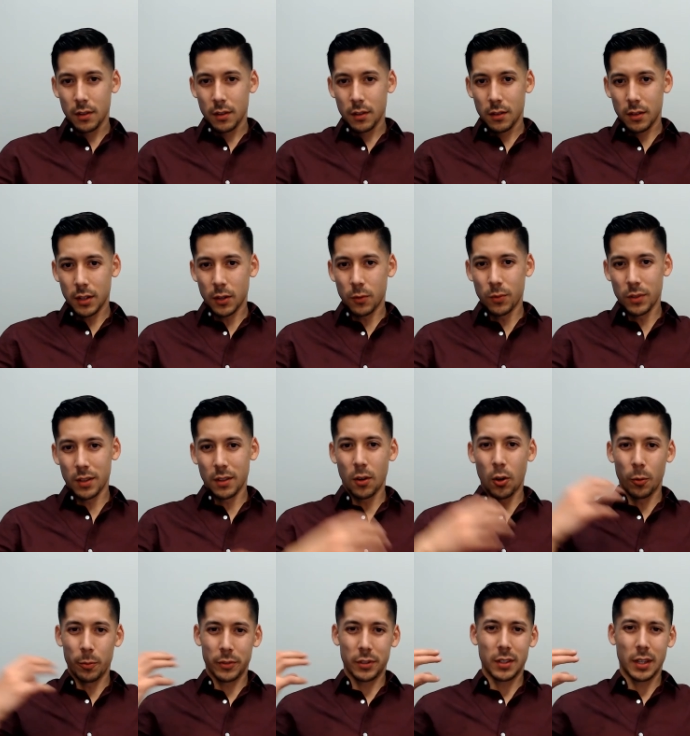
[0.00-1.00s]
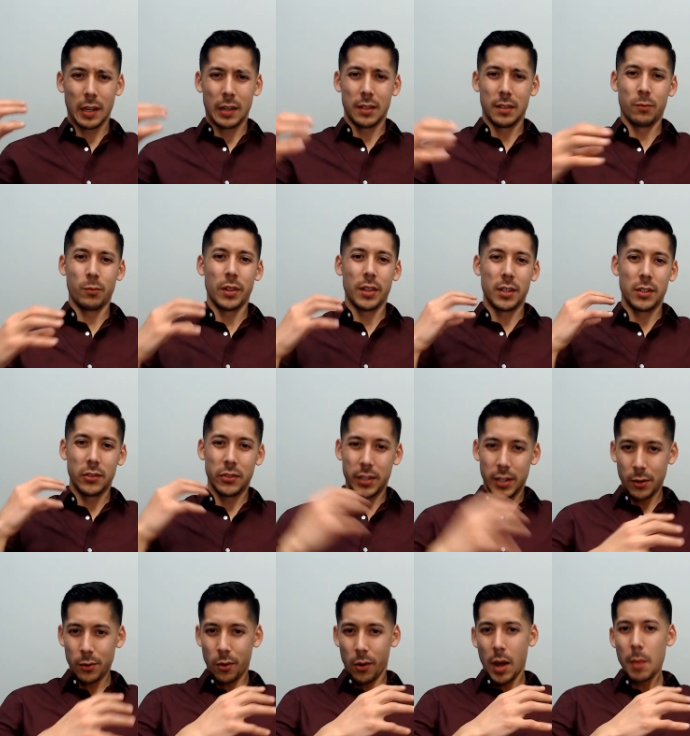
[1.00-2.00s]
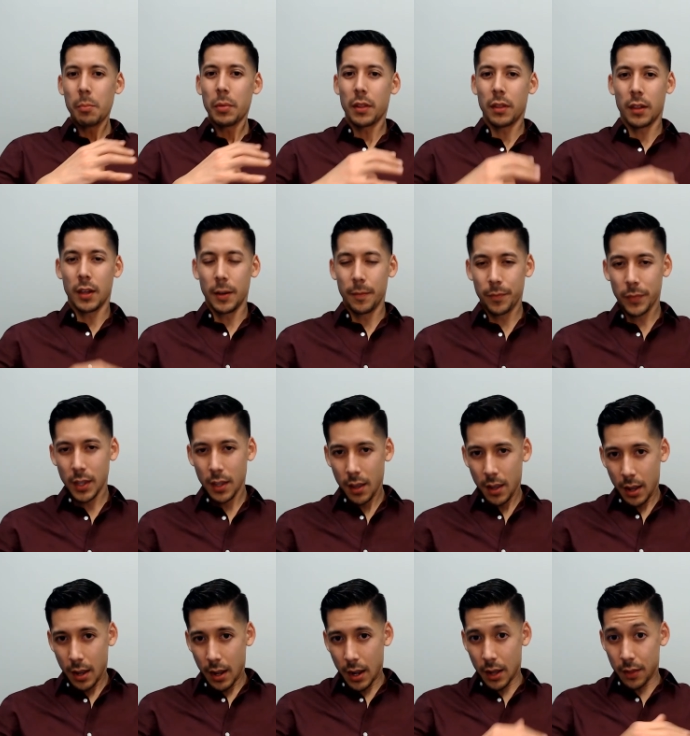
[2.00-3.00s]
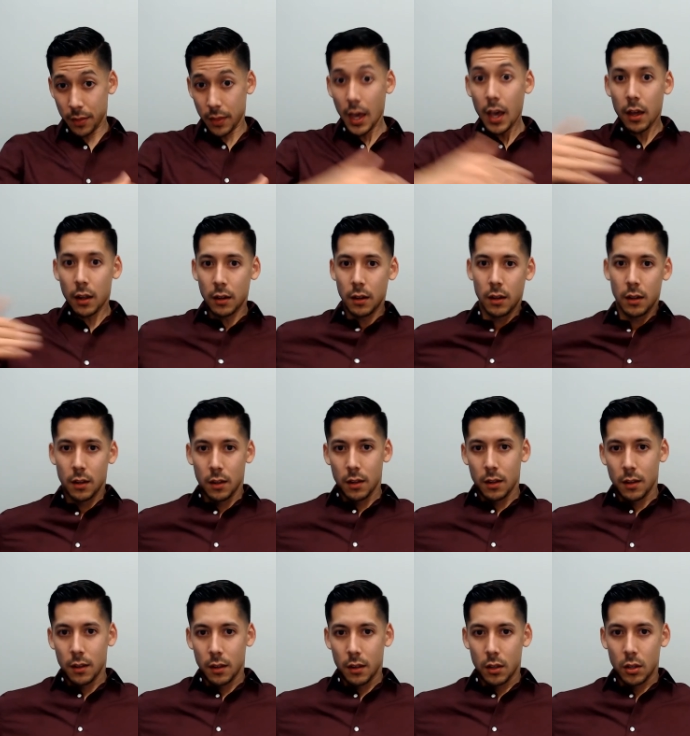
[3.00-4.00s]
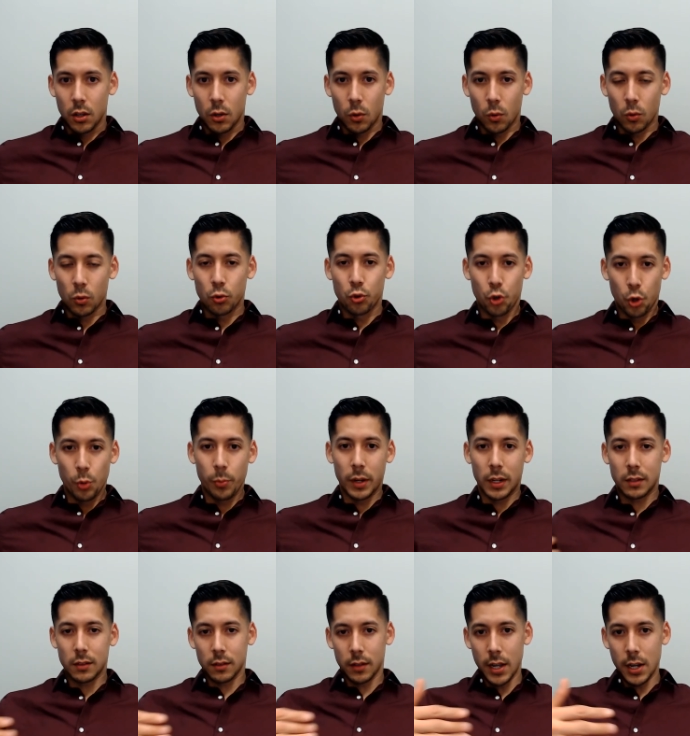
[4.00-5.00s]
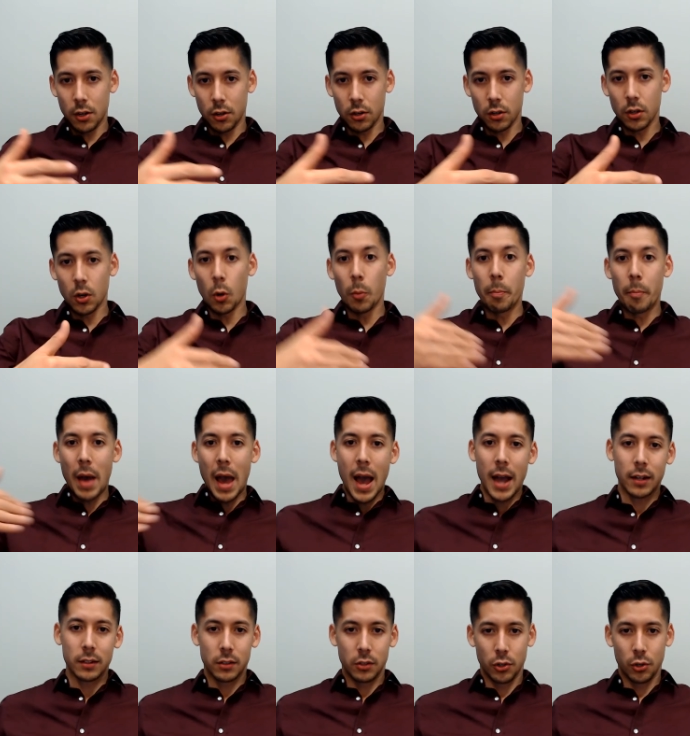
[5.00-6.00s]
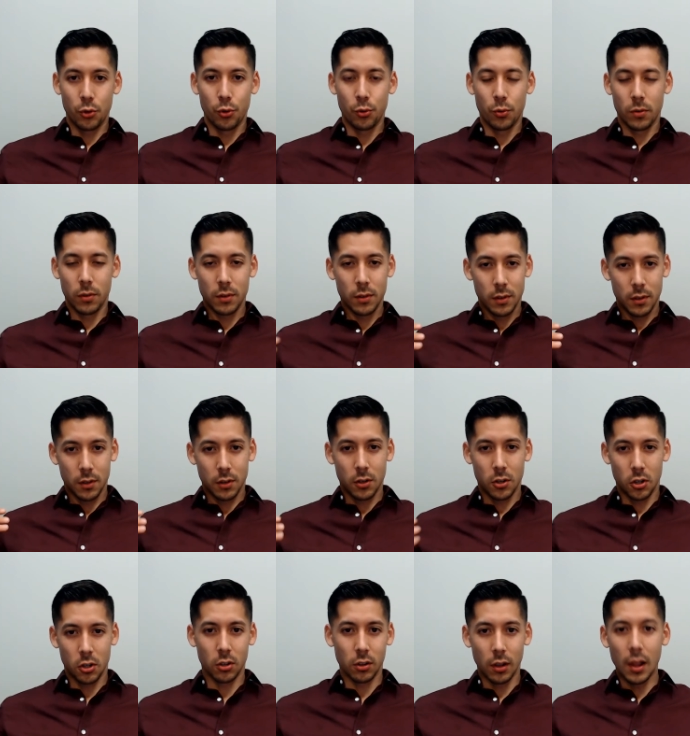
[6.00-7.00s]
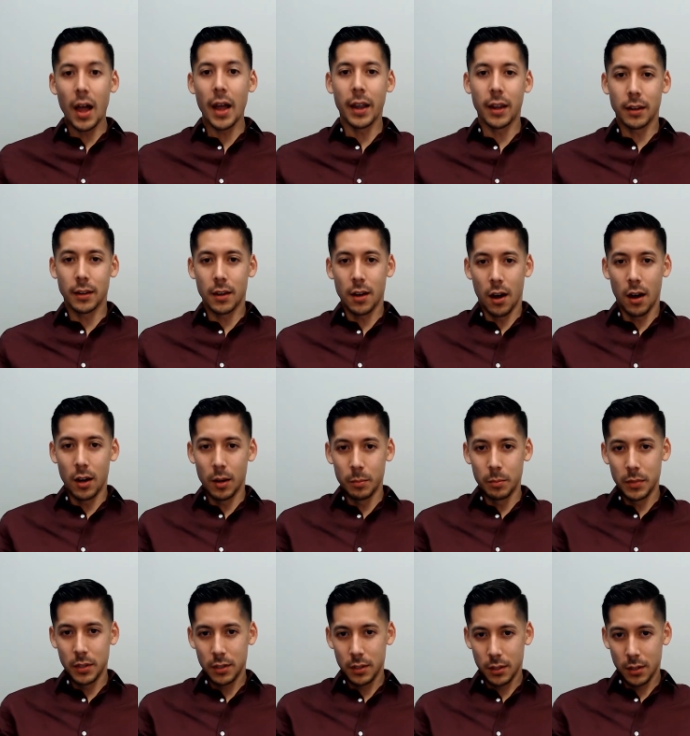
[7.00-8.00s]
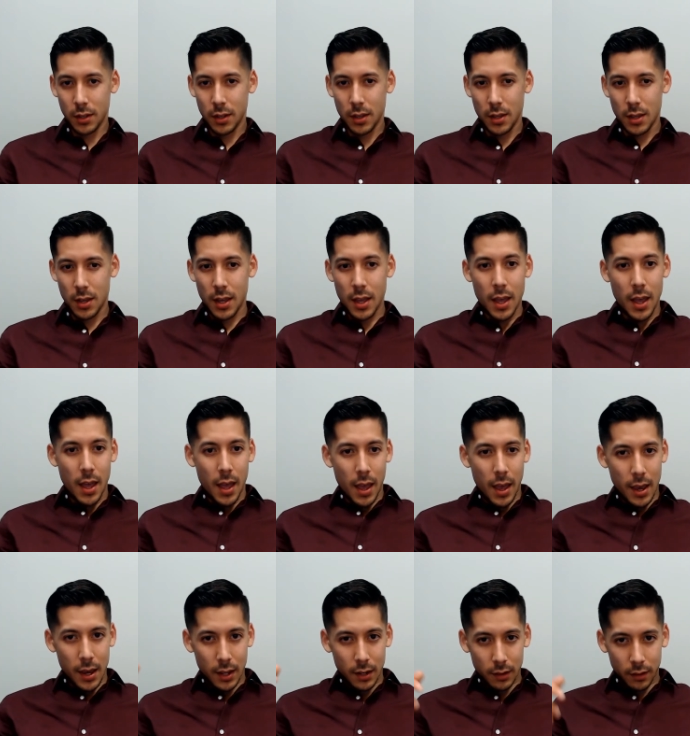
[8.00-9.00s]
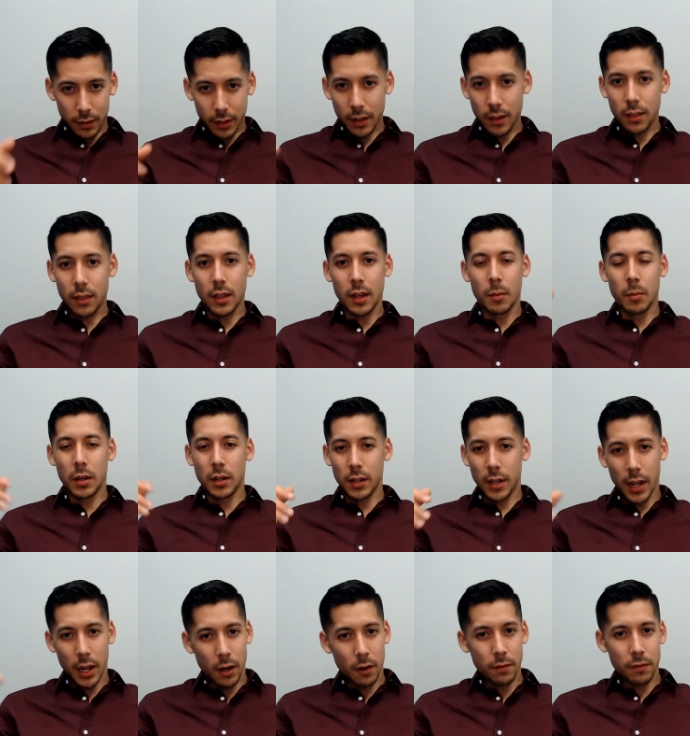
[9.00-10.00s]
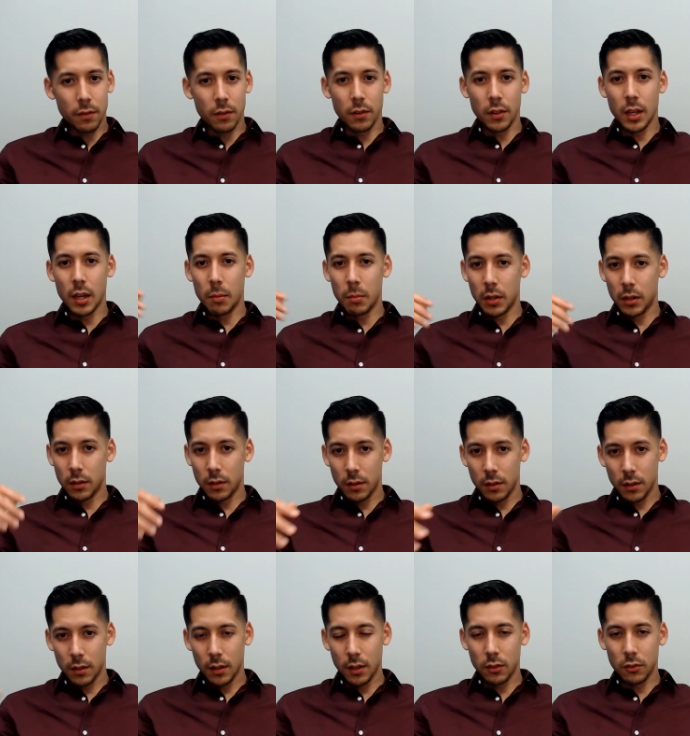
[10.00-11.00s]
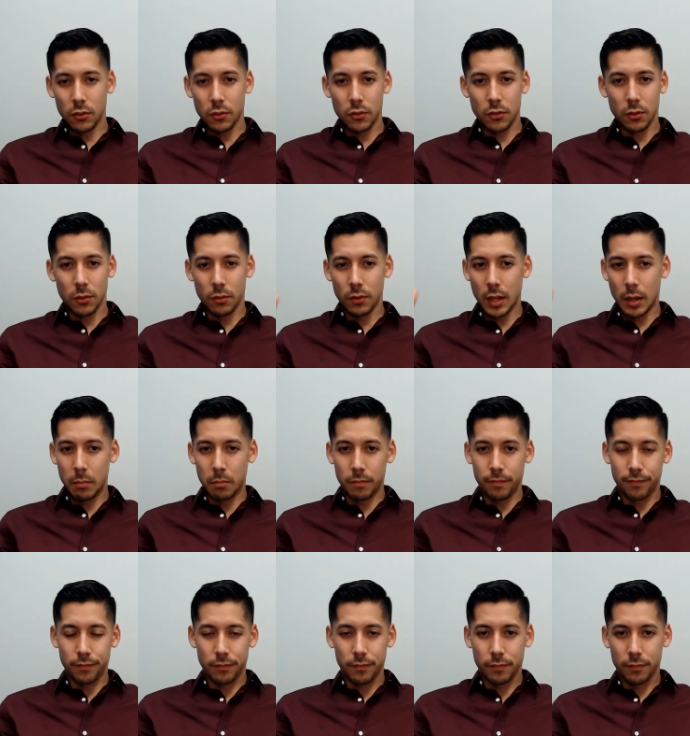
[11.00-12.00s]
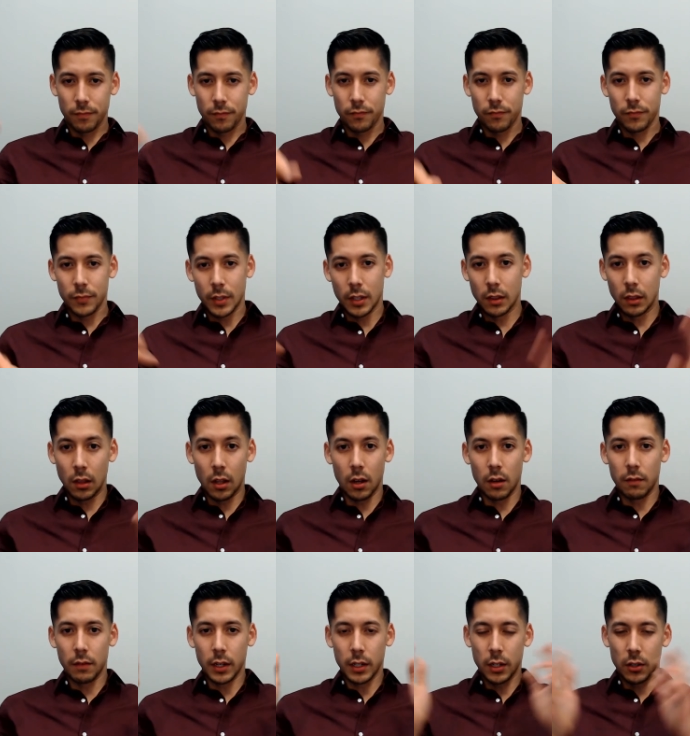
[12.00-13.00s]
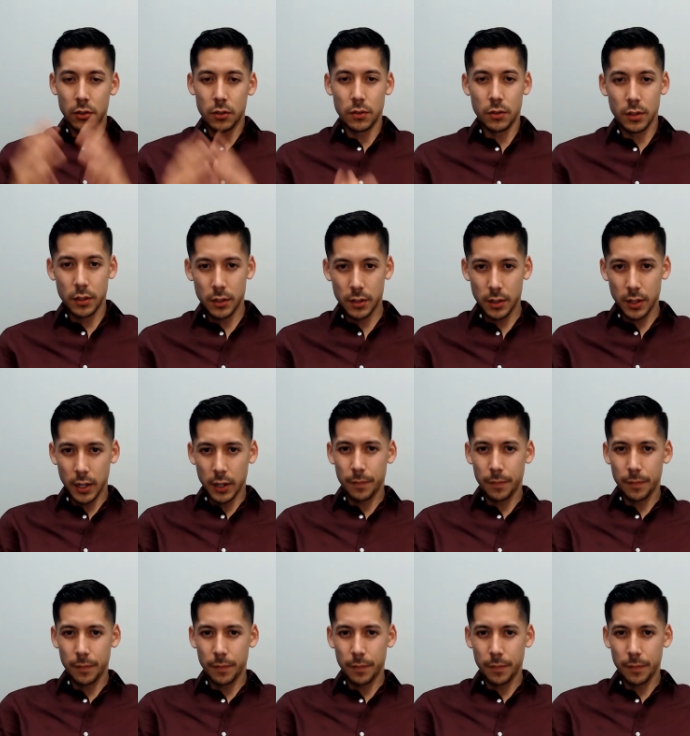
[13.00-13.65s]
like with almost like with zero empathy, and then two minutes later go back to her lion cubs and lick them and care for them and, and show them love, I guess you could say.